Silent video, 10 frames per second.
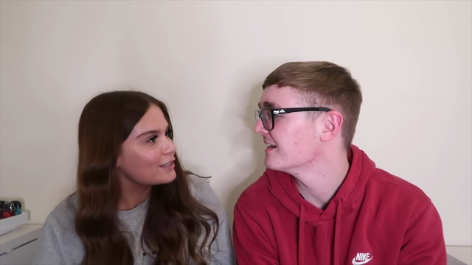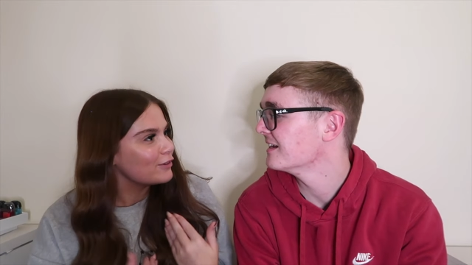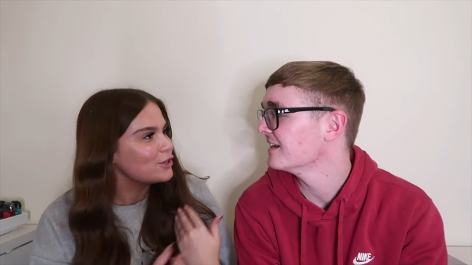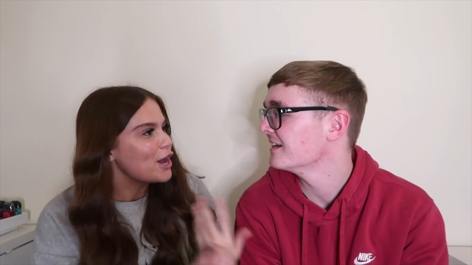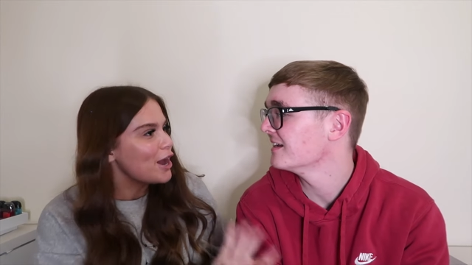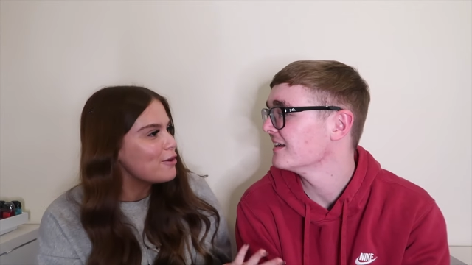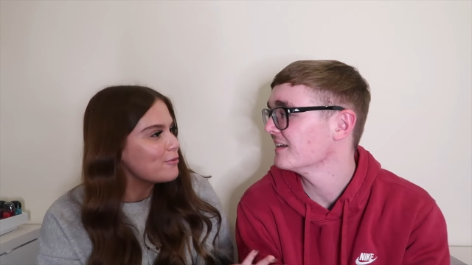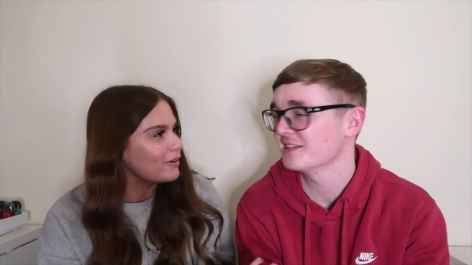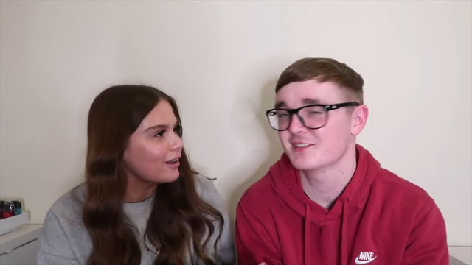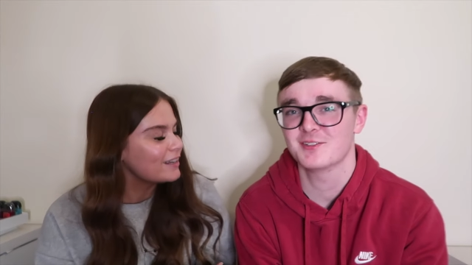Speaker 1: it's for
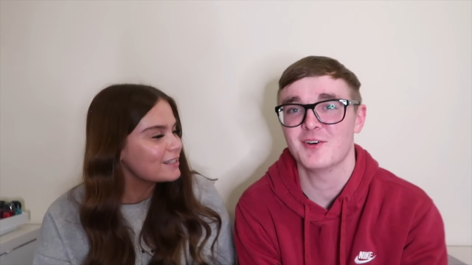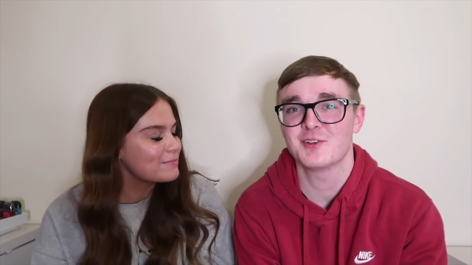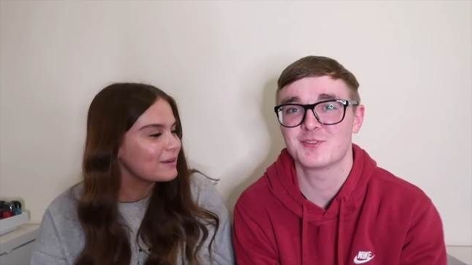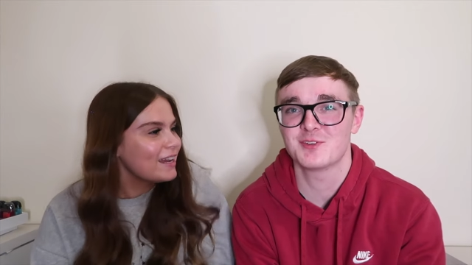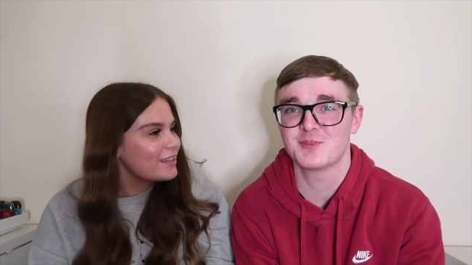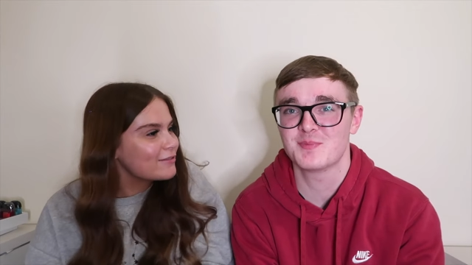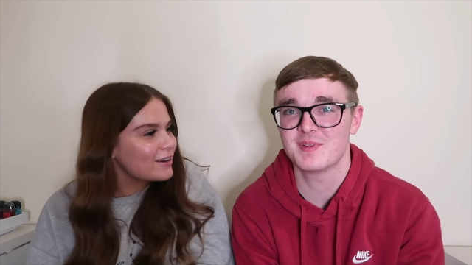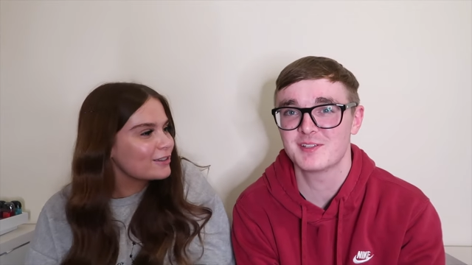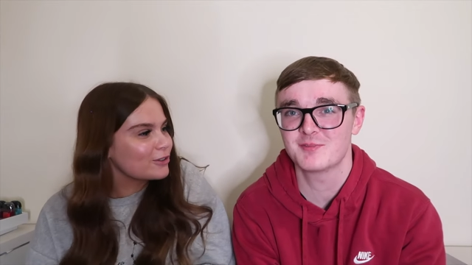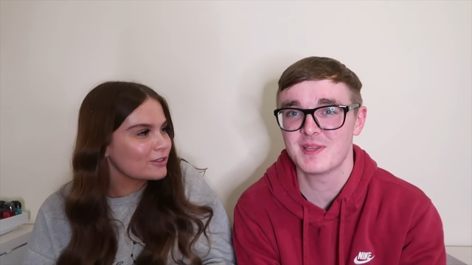you. It's I didn't play for, the
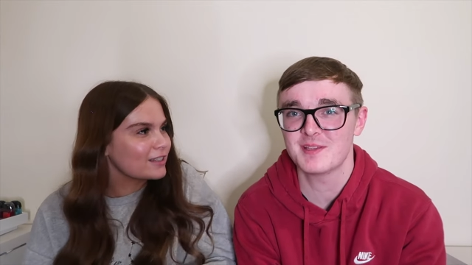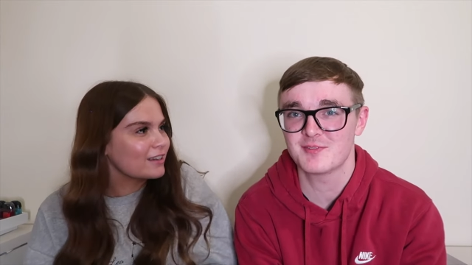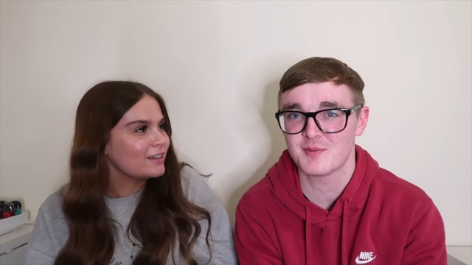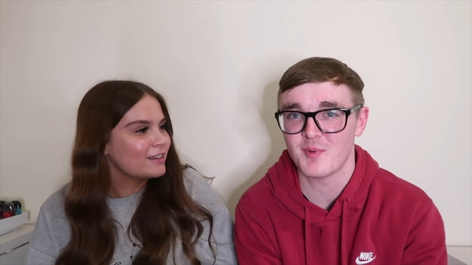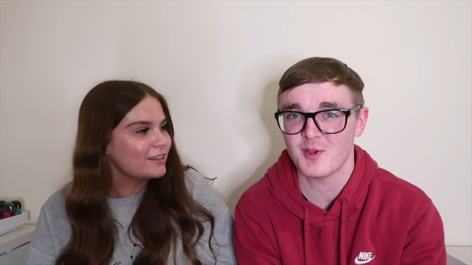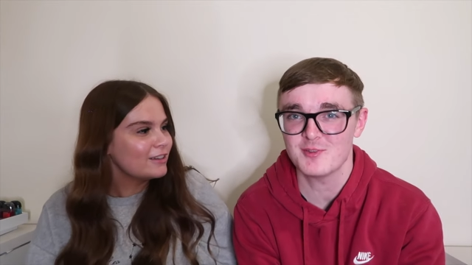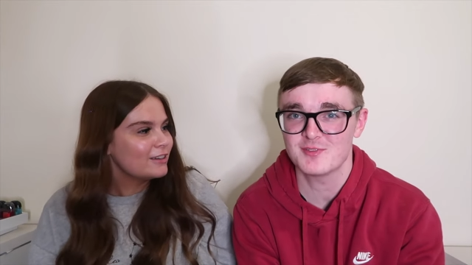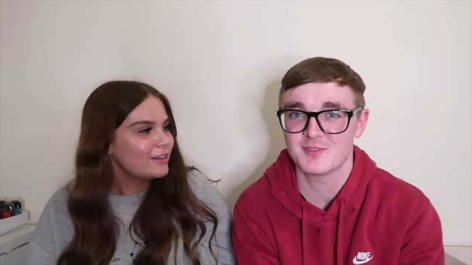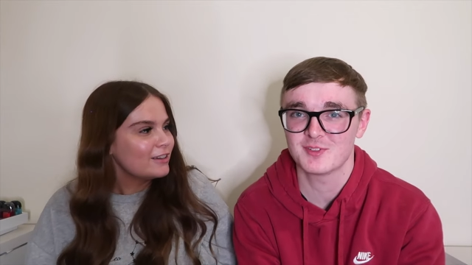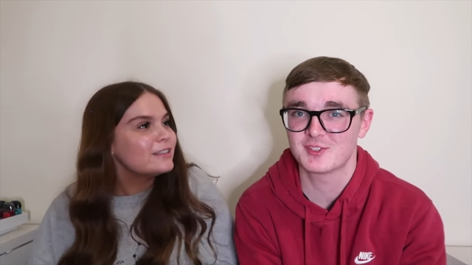rings. It's made for
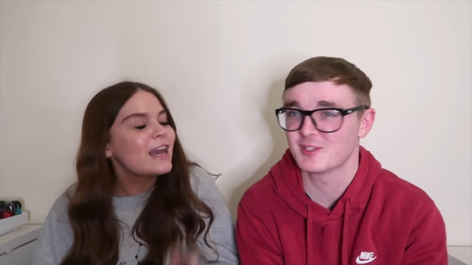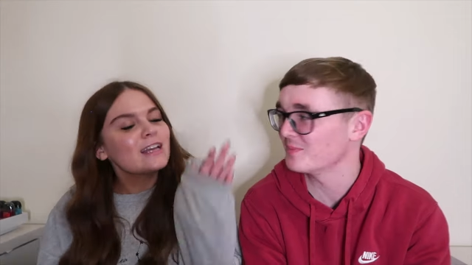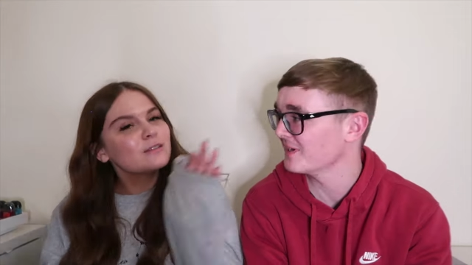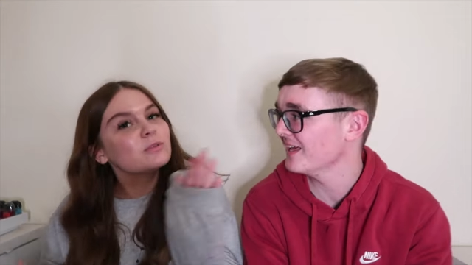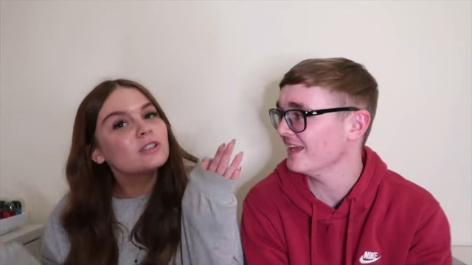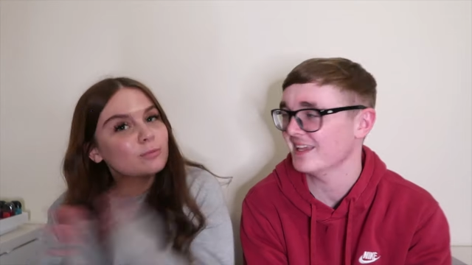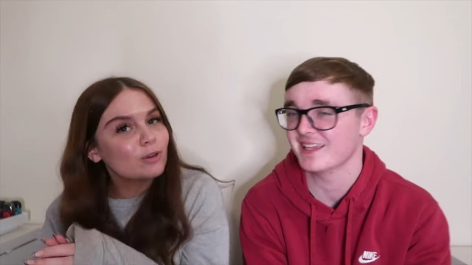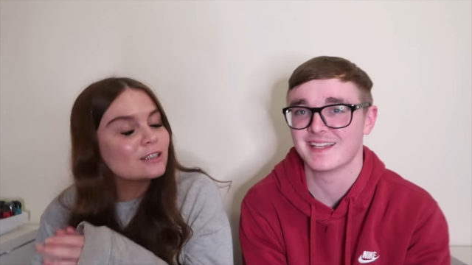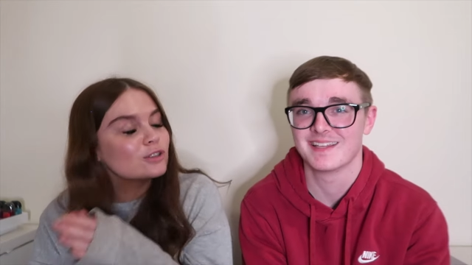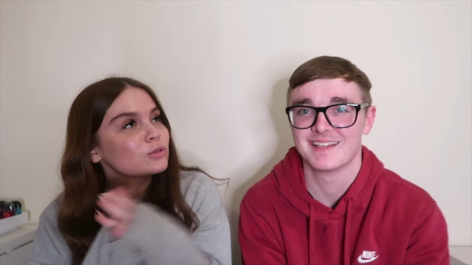
Speaker 2: both of us yes, to play. Yes, but the
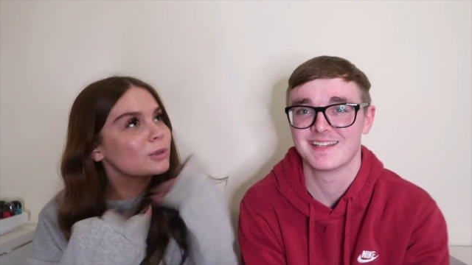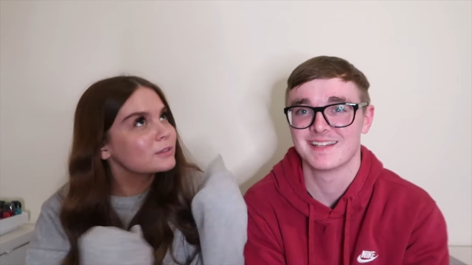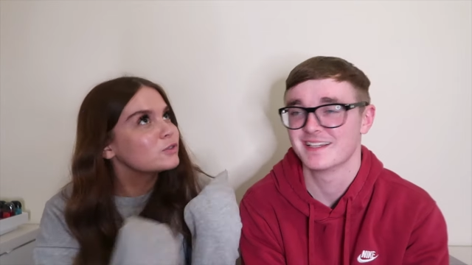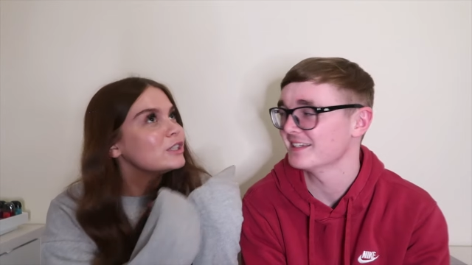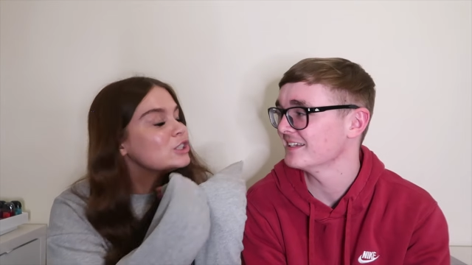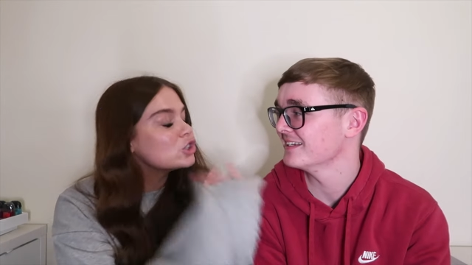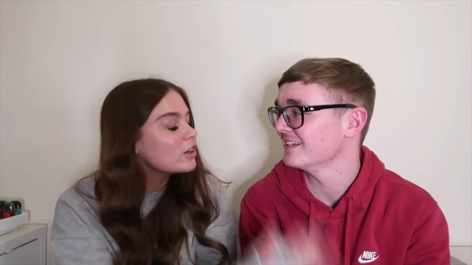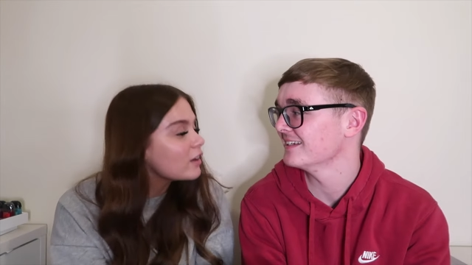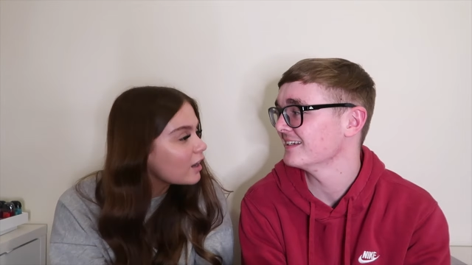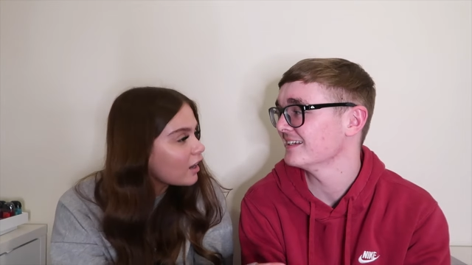
Speaker 1: presents was for each
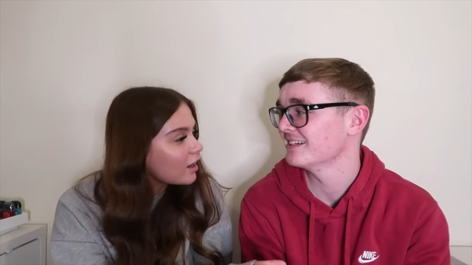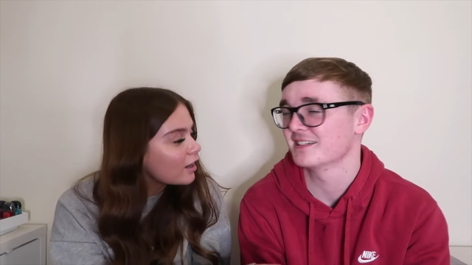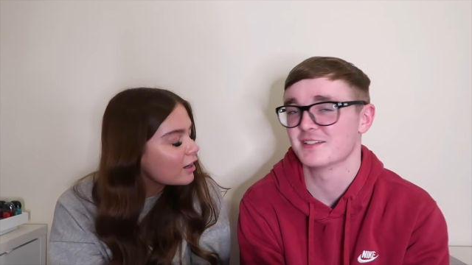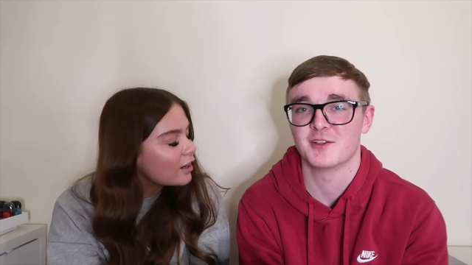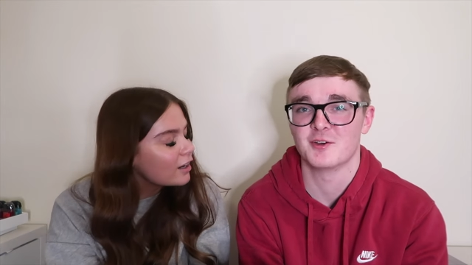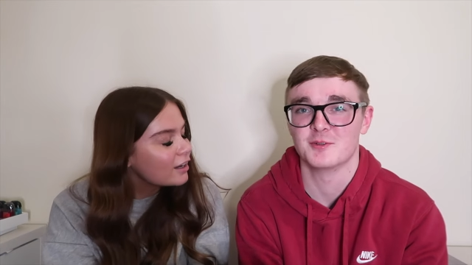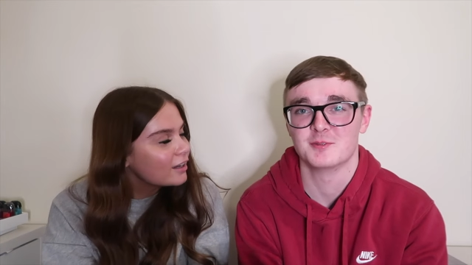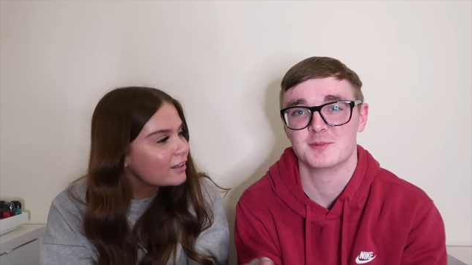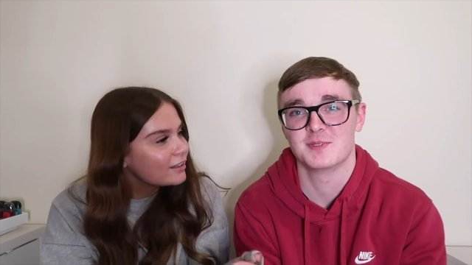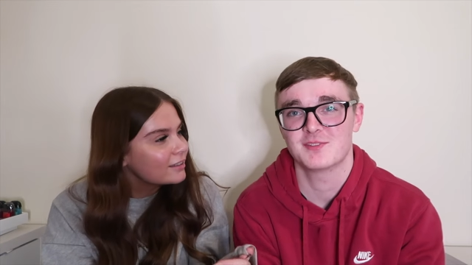other.
Speaker 2: No,
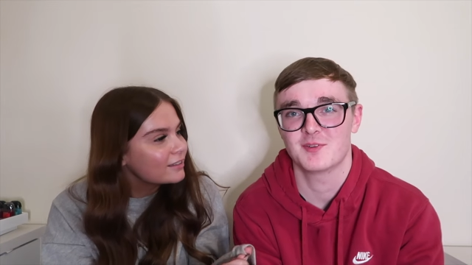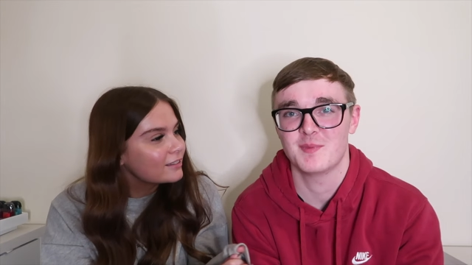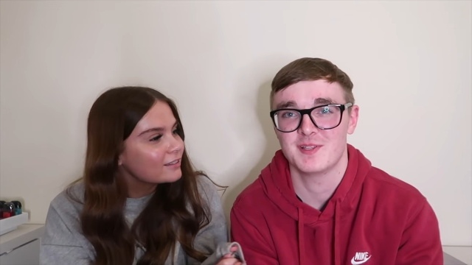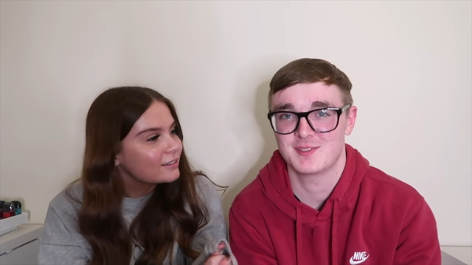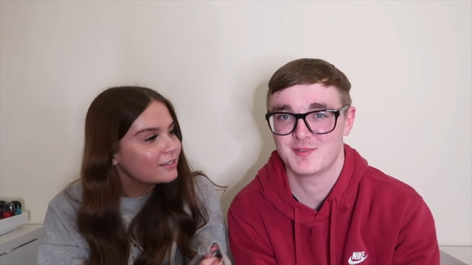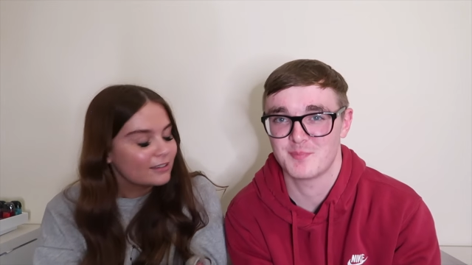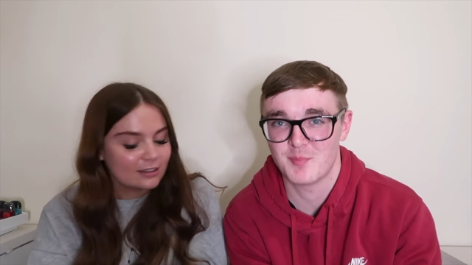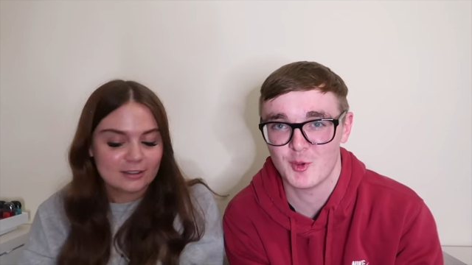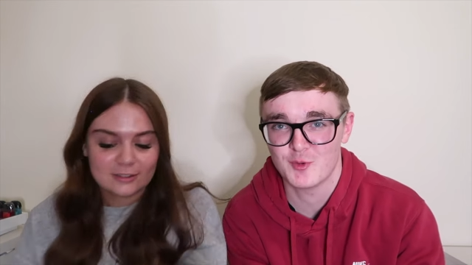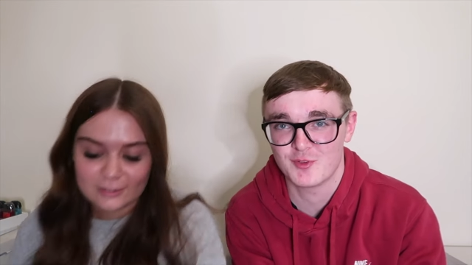it's for me to
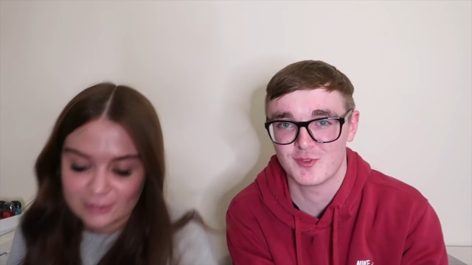both.